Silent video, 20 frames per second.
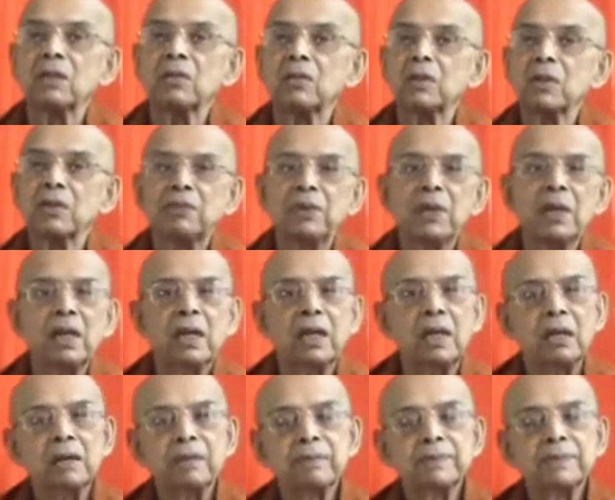with the feeling.
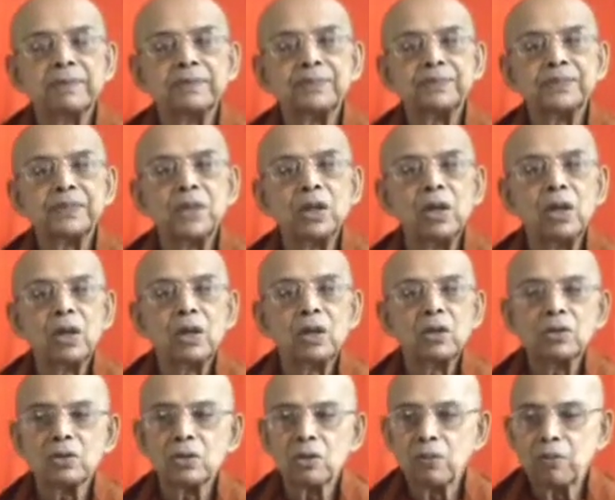
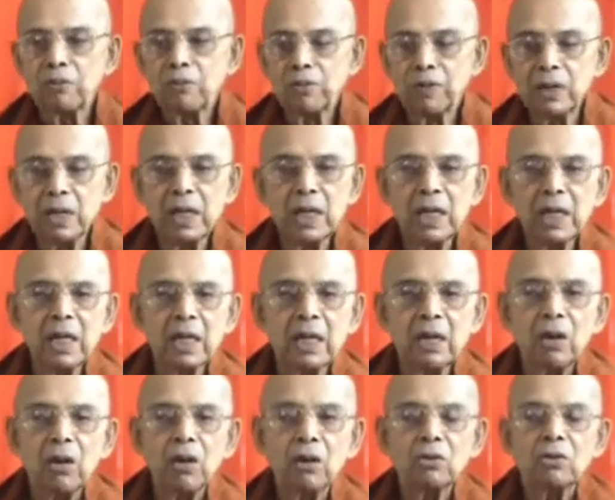So feeling
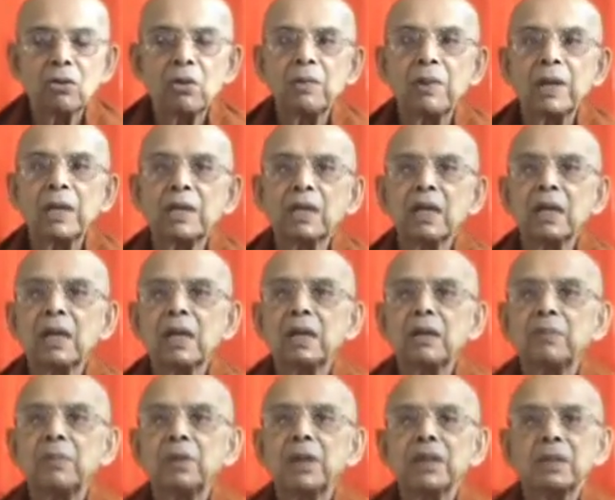automatically
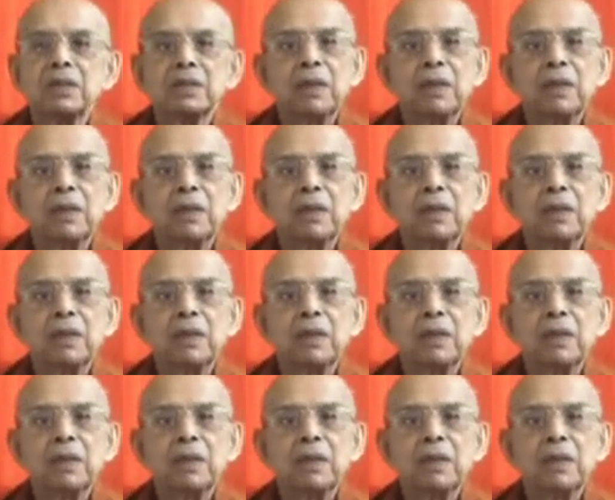brings